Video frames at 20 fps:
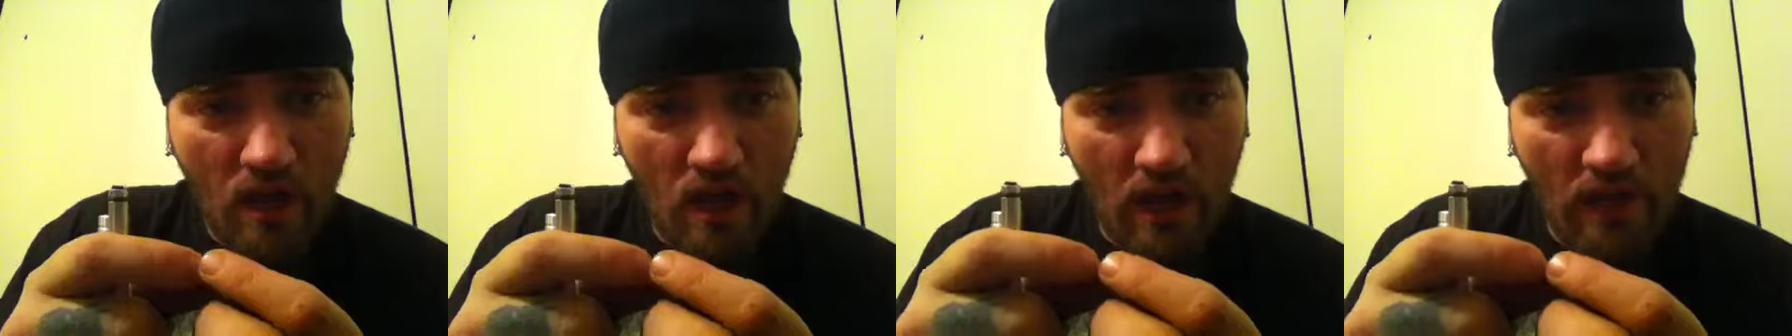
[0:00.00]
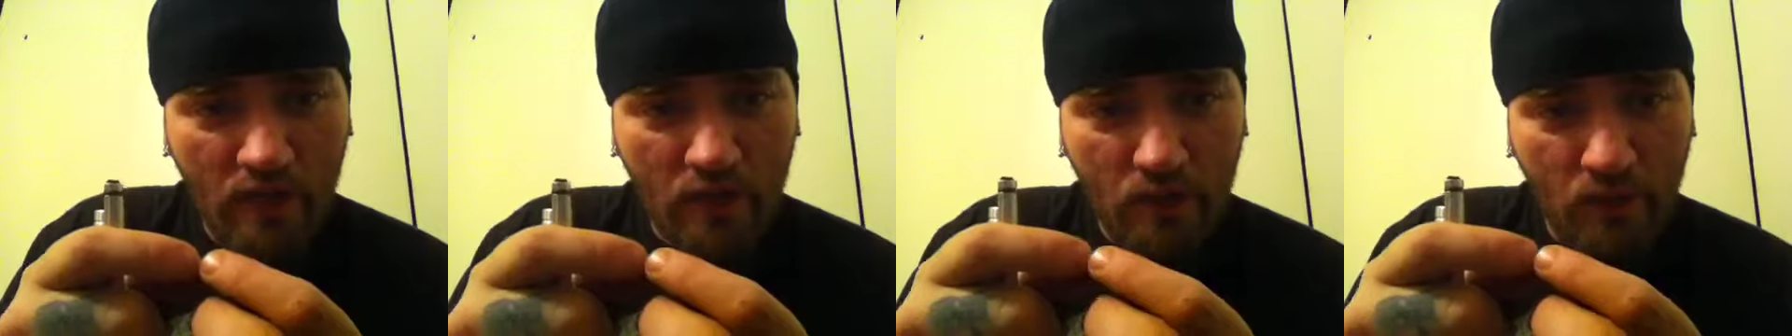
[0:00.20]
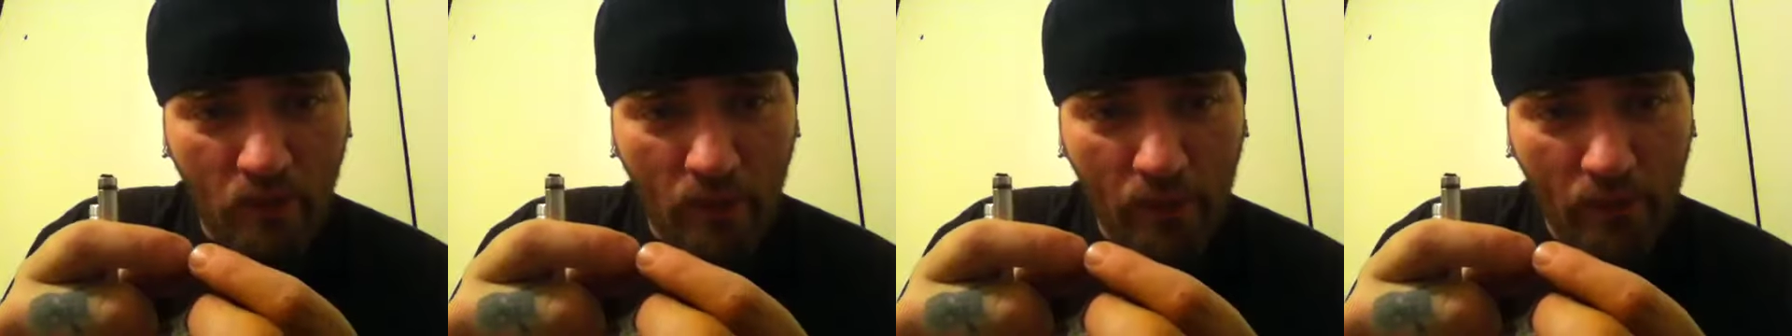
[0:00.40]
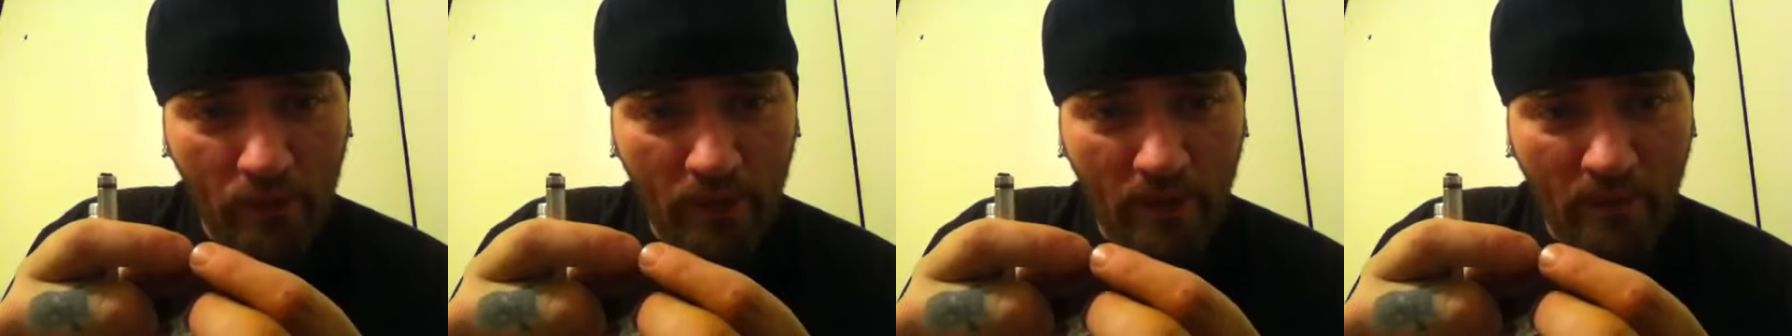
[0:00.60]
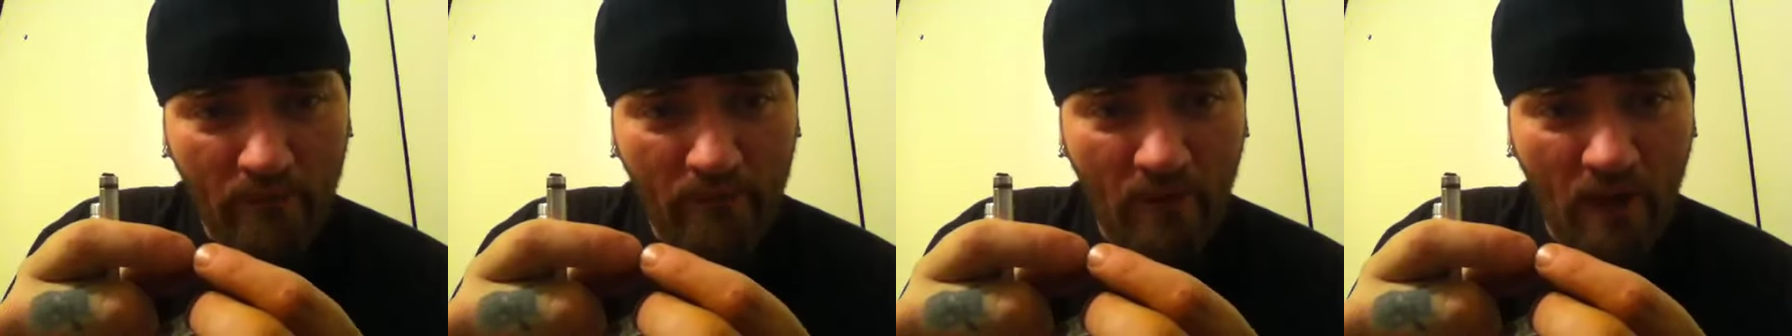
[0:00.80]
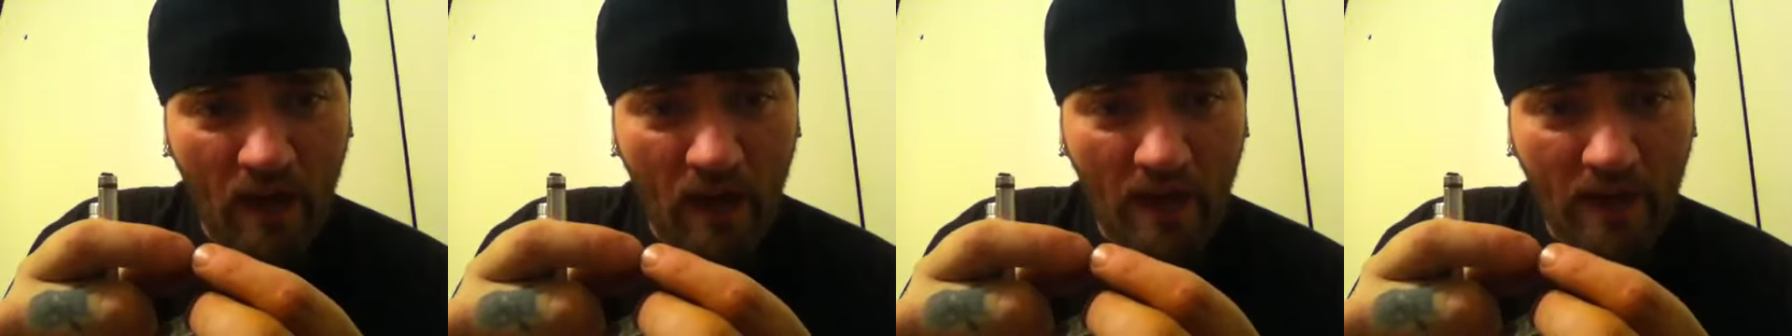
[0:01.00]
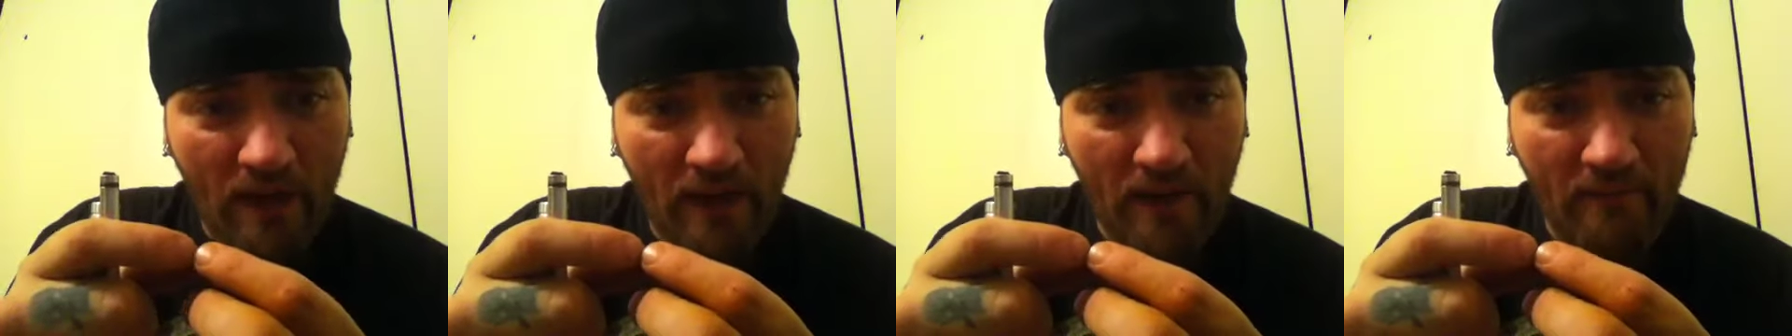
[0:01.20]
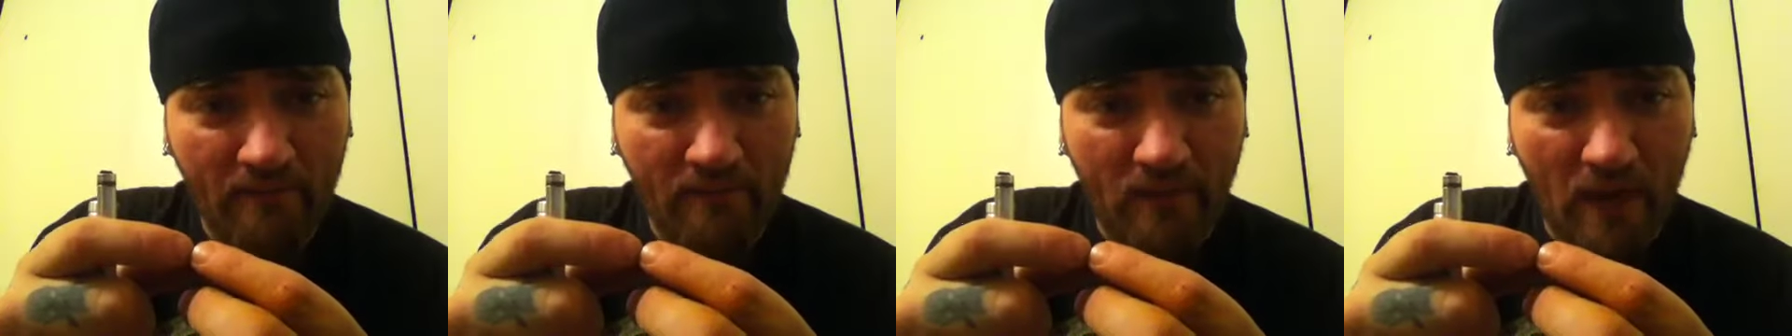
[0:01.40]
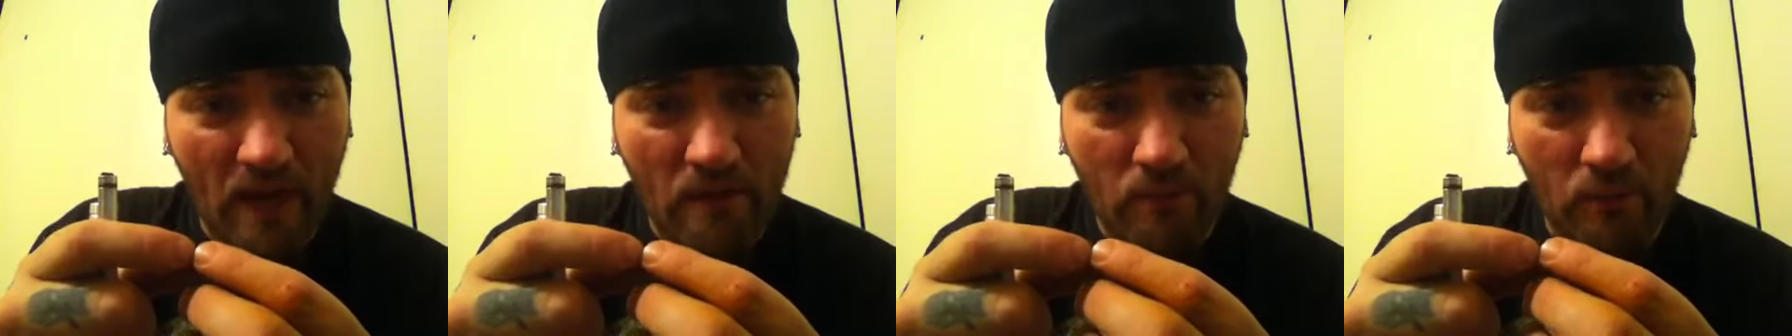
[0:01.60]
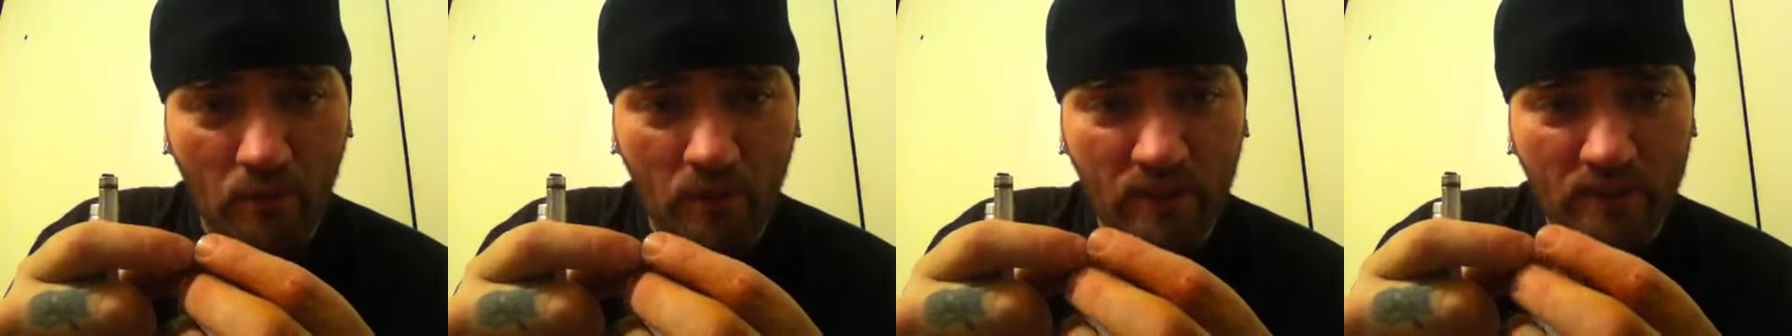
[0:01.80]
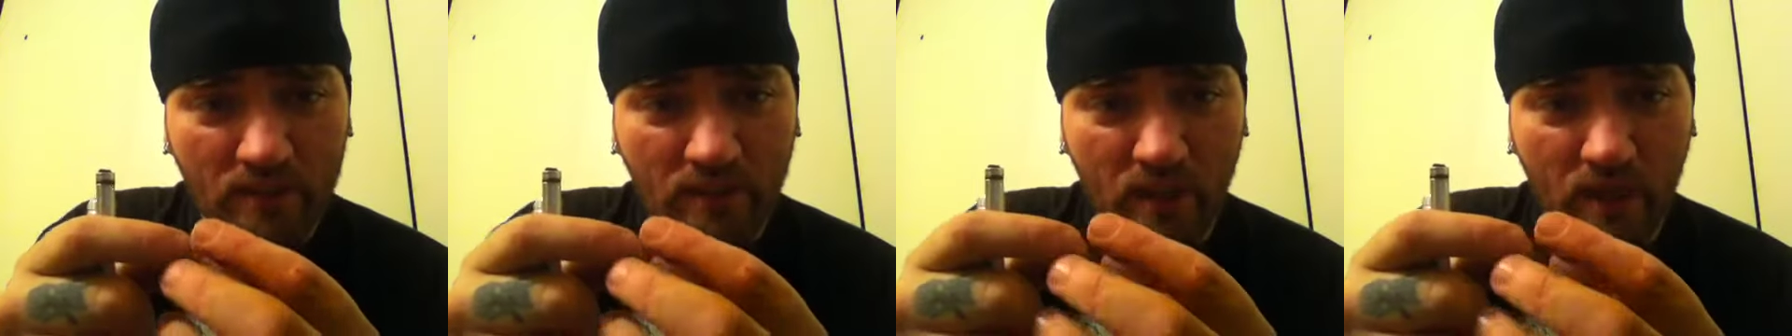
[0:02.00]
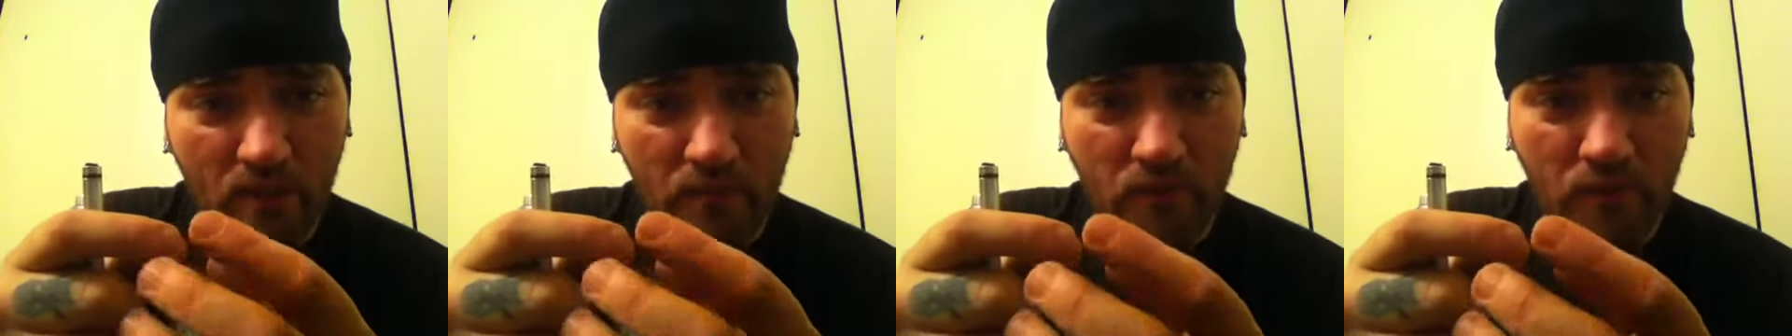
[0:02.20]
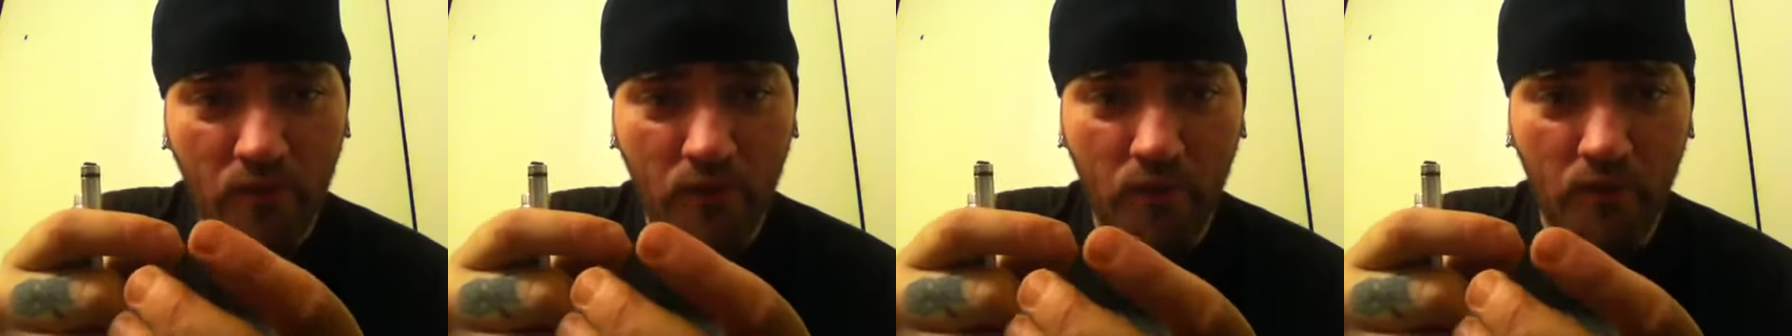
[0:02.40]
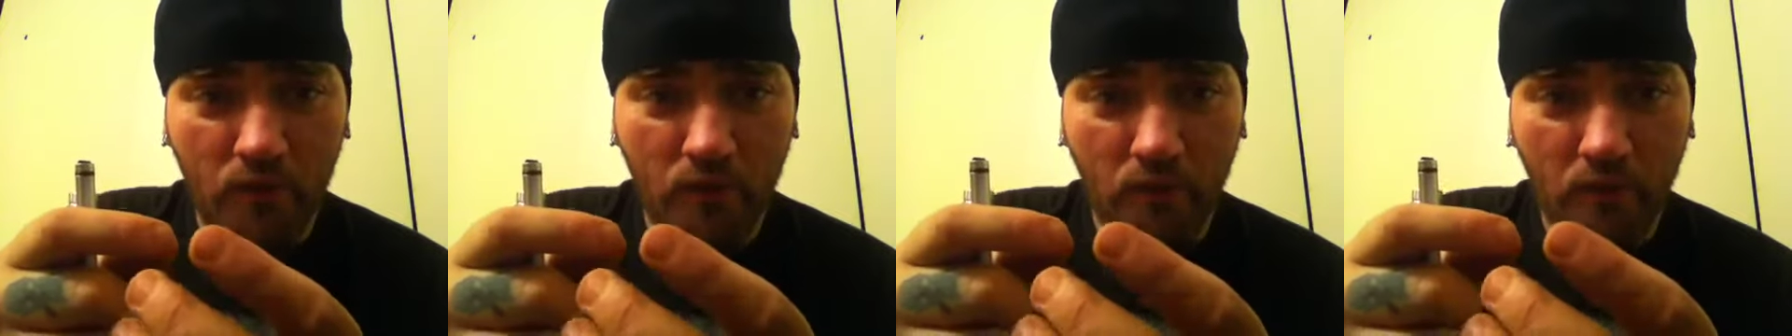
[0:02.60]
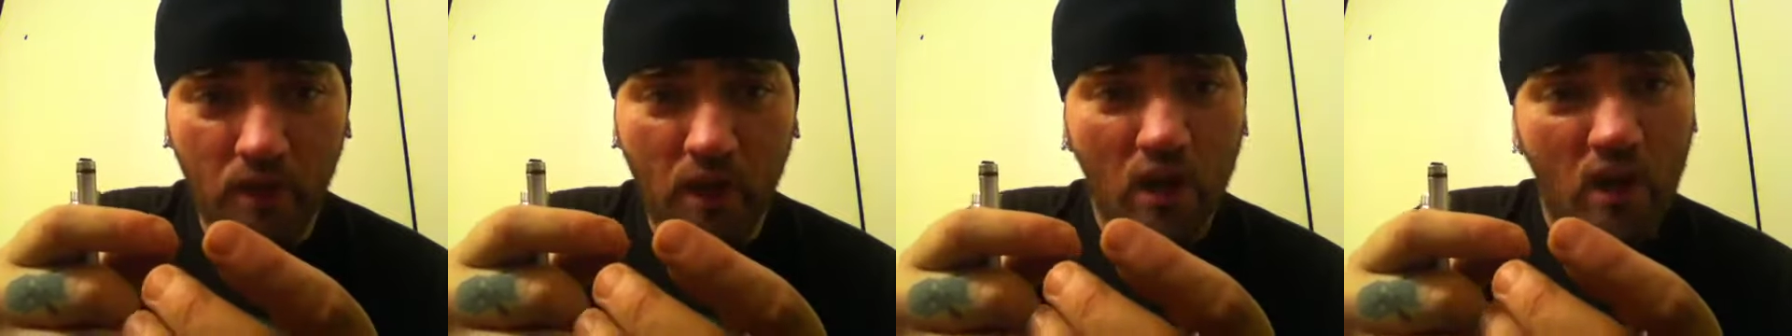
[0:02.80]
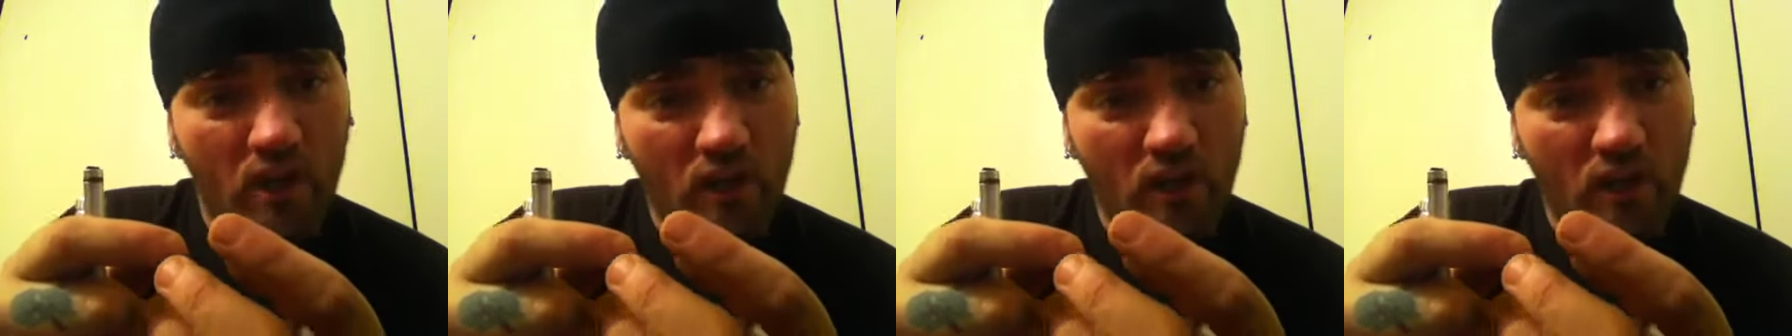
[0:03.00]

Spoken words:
extremely fine and fibrous up to